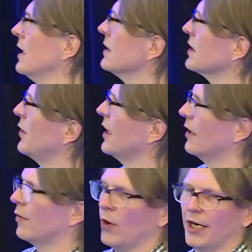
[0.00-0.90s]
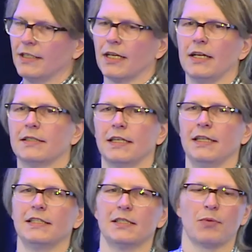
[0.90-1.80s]
So what it does, and
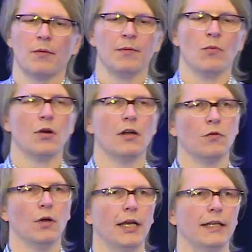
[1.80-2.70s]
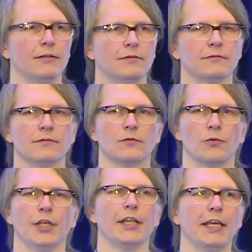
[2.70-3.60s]
this is probably more of what
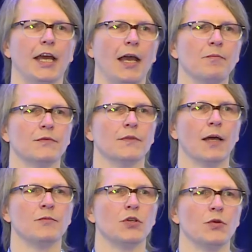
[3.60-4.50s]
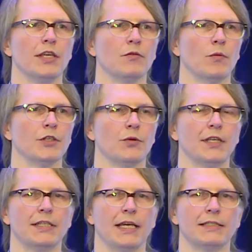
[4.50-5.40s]
really I'm doing when we're
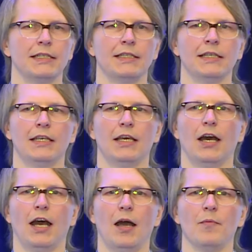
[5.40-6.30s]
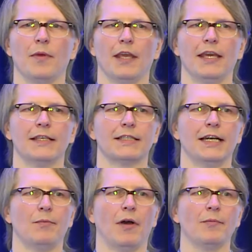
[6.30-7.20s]
doing testing, is
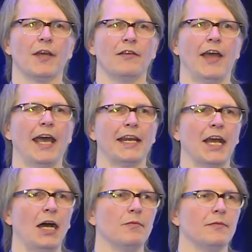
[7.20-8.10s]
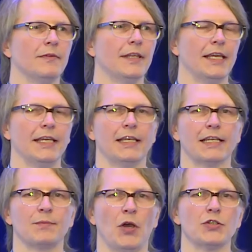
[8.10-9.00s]
I'm kind of adding up the
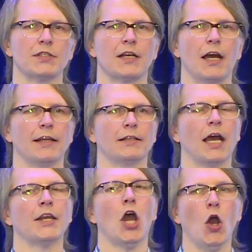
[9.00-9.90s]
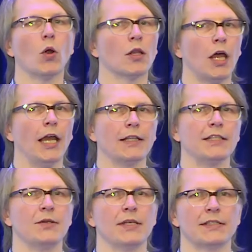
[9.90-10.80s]
exposures that I know are likely
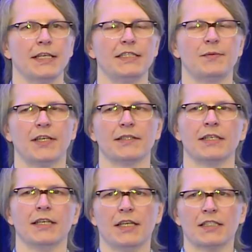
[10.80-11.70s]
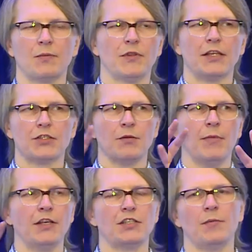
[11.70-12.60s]
to exist, because something I should have
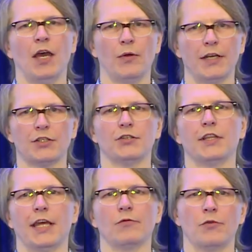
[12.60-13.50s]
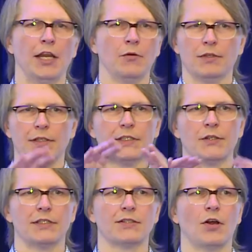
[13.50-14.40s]
mentioned about when I showed you that ring with the
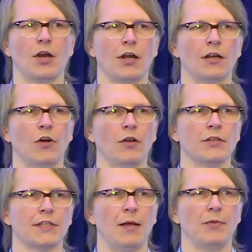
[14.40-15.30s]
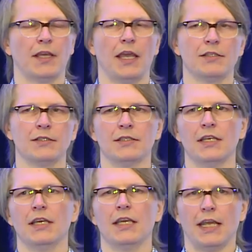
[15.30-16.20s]
silly star of all those applications,
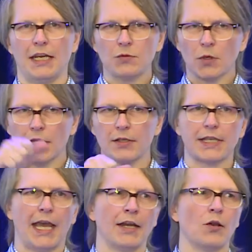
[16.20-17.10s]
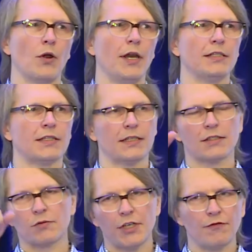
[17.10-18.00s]
in each one of those categories, there's
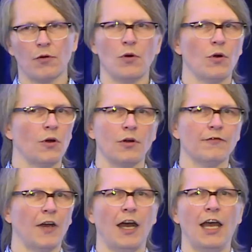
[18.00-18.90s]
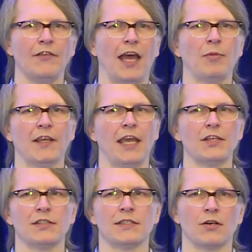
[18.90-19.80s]
3 or 4 or 5
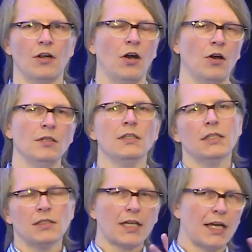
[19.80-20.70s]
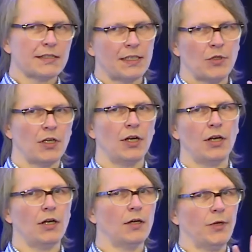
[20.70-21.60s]
applications that are all kind of
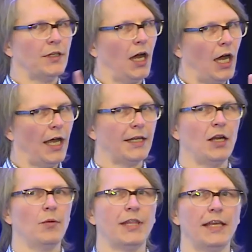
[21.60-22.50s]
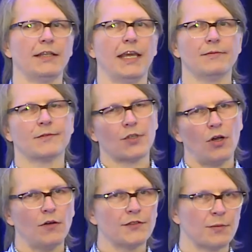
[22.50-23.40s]
similar, but not, but they
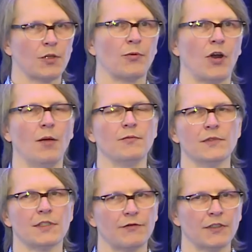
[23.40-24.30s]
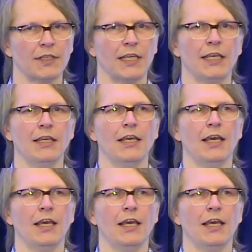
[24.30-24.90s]
solve similar problems differently.